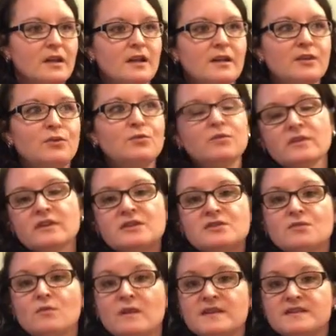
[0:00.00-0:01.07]
You really do
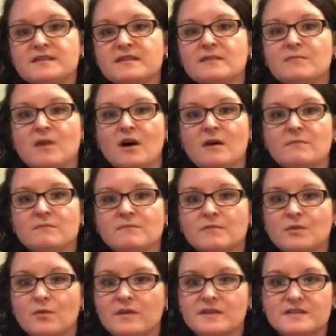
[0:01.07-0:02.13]
want to see the mom.
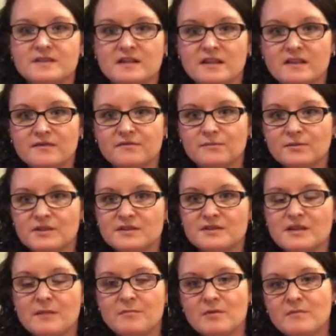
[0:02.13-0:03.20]
You want to see what her
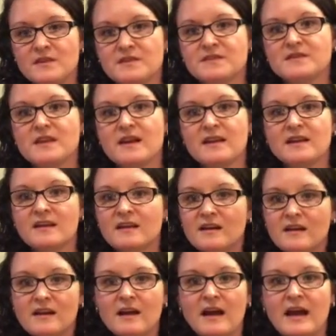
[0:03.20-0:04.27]
temperament is like,
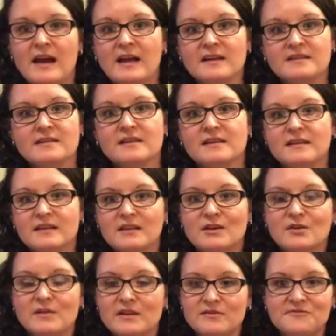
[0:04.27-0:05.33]
and
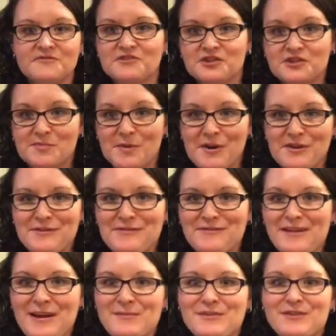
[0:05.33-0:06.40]
if she's part of the
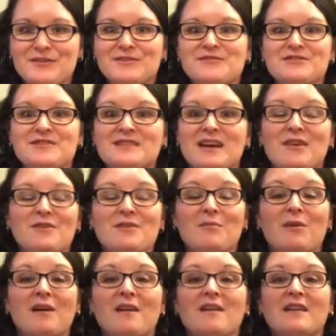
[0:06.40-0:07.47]
family or if she's out in a
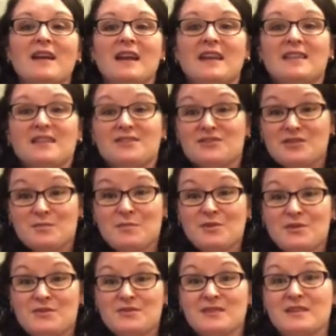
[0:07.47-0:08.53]
barn that's just
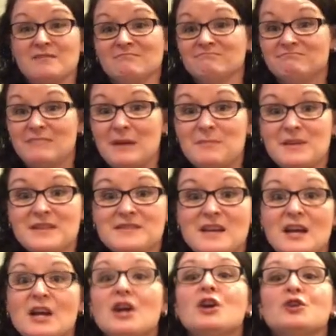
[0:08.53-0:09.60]
producing puppies.
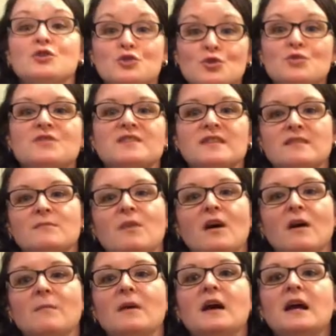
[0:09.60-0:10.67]
Do see the
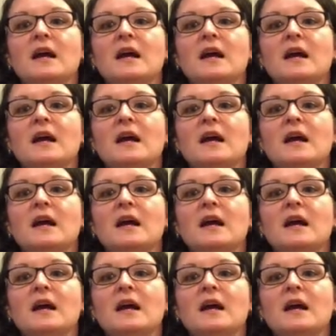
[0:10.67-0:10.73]
mom.